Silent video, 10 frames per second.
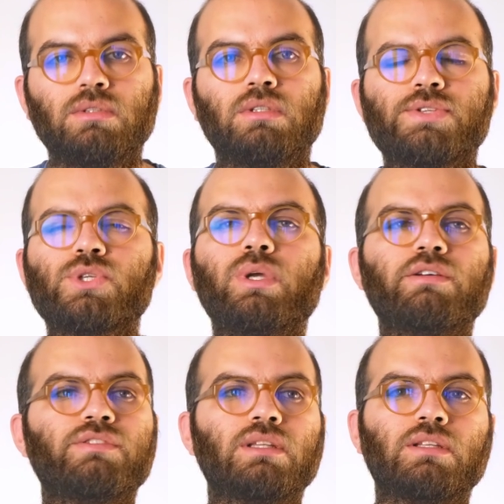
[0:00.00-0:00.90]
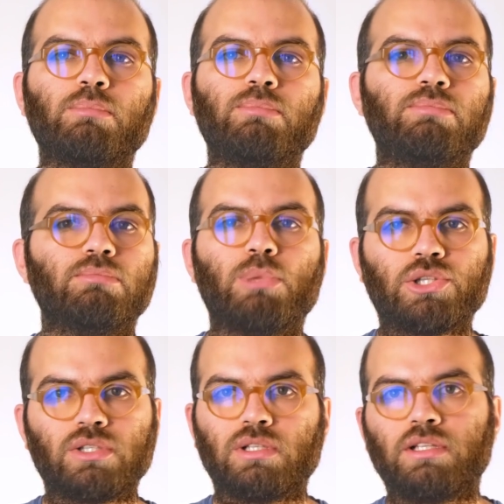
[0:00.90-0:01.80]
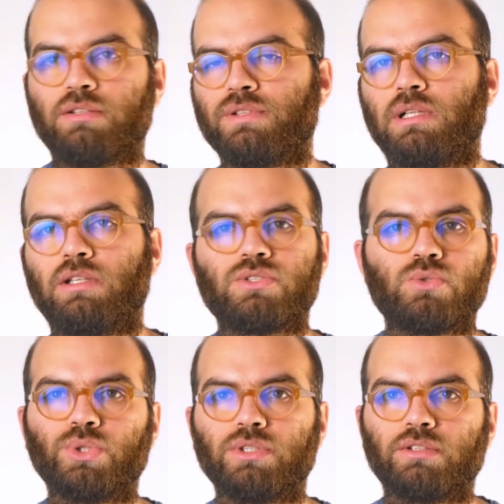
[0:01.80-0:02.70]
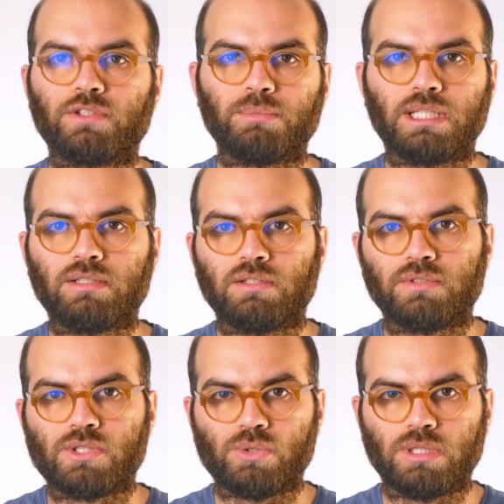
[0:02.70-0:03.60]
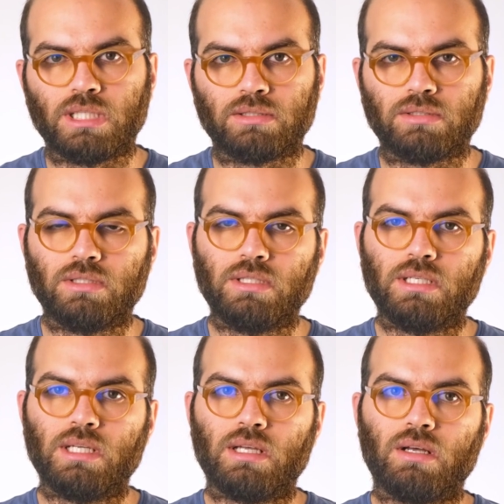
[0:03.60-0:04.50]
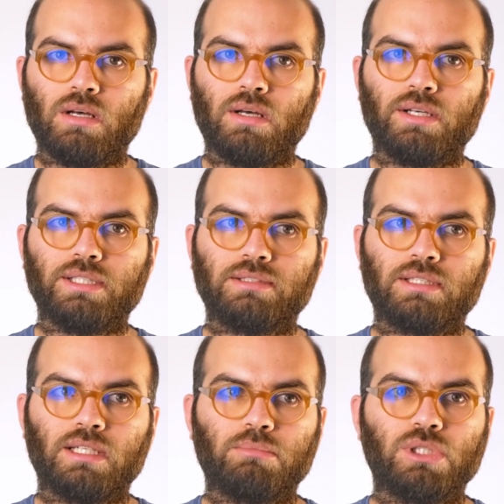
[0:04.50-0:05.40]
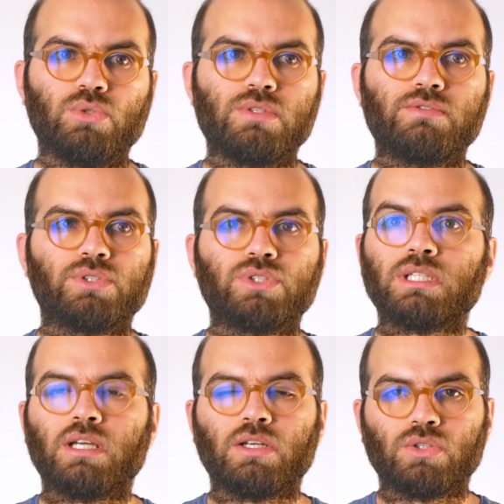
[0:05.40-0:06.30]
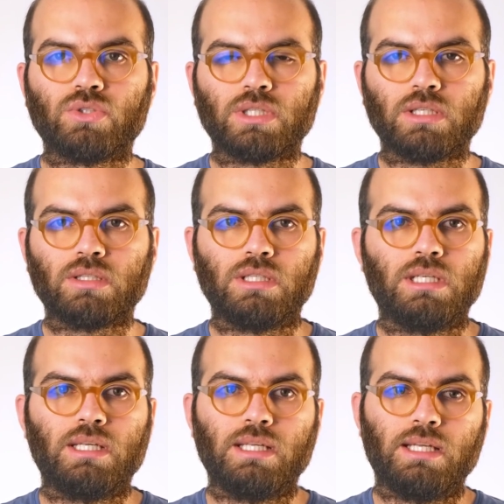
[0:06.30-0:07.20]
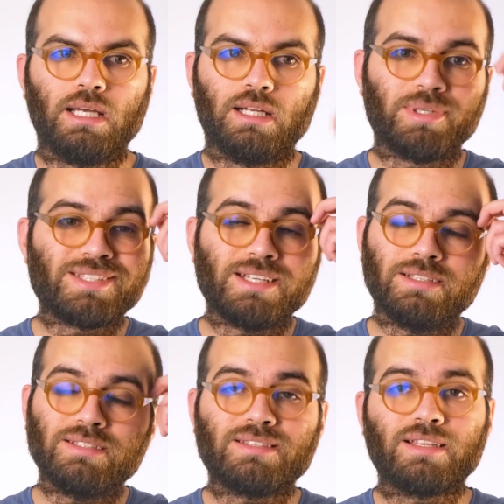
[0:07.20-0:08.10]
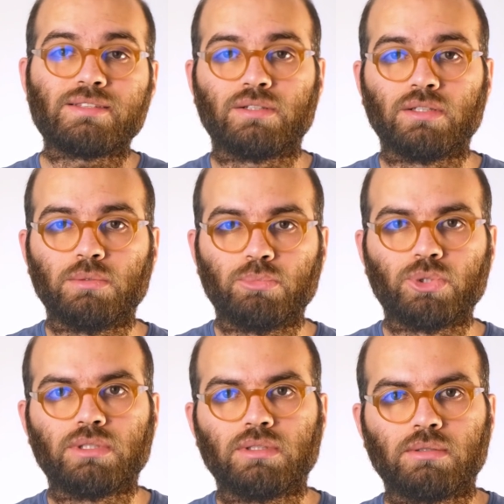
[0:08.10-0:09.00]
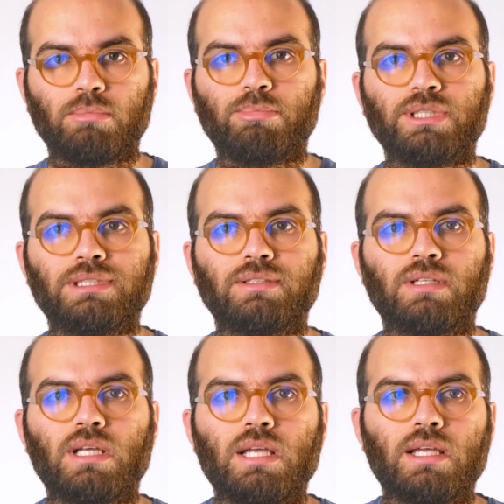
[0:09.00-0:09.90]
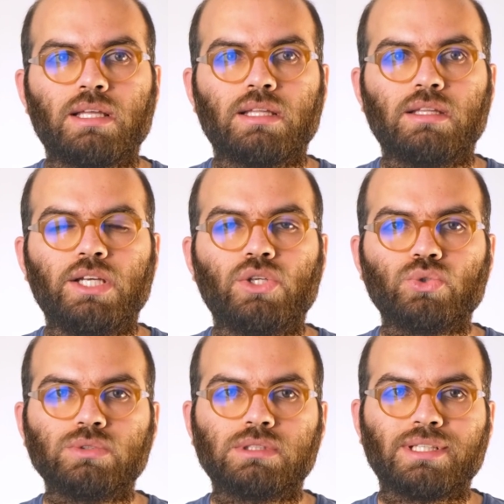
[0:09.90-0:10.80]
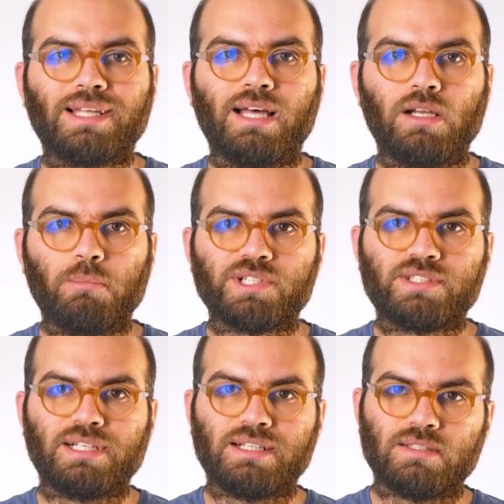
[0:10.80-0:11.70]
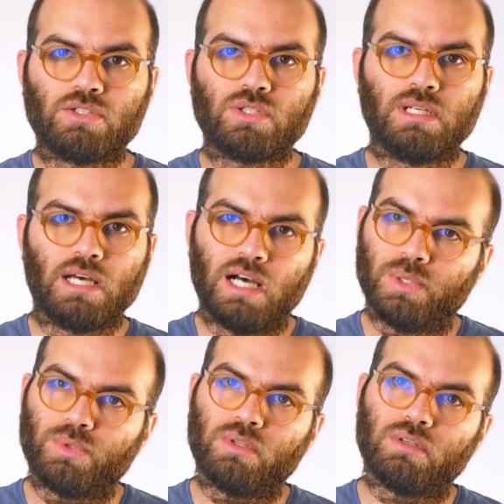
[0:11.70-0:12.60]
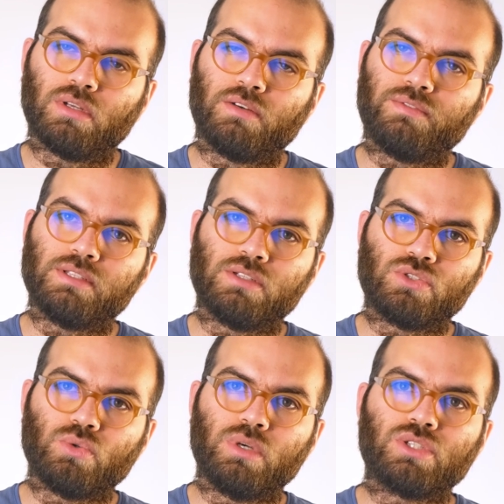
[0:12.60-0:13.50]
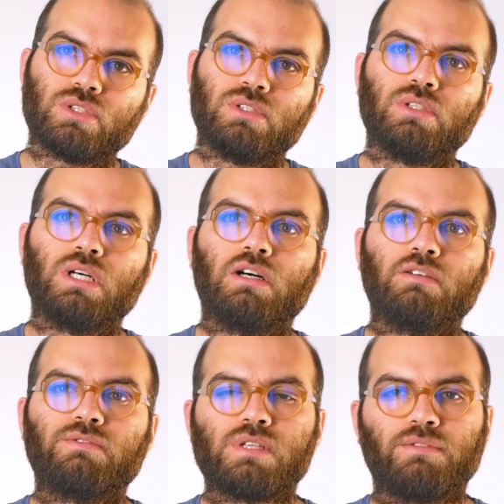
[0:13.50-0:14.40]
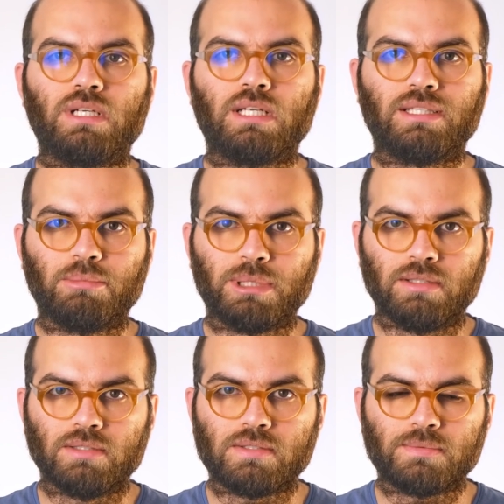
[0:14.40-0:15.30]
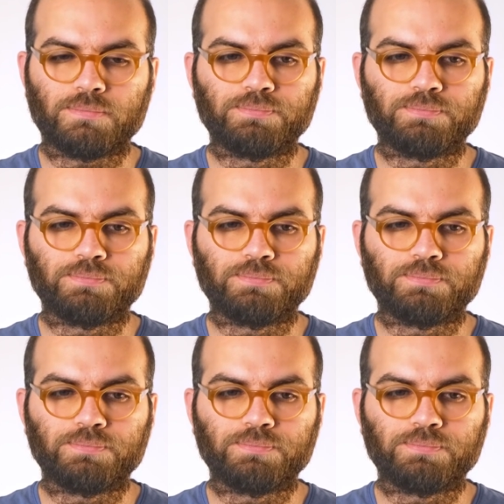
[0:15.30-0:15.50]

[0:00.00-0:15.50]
And so we invent a bottle that filters water from that river so that it can be used for drinking and cooking. And I'm not saying these things are not important, but they don't help us transition out of the situation of suffering independence.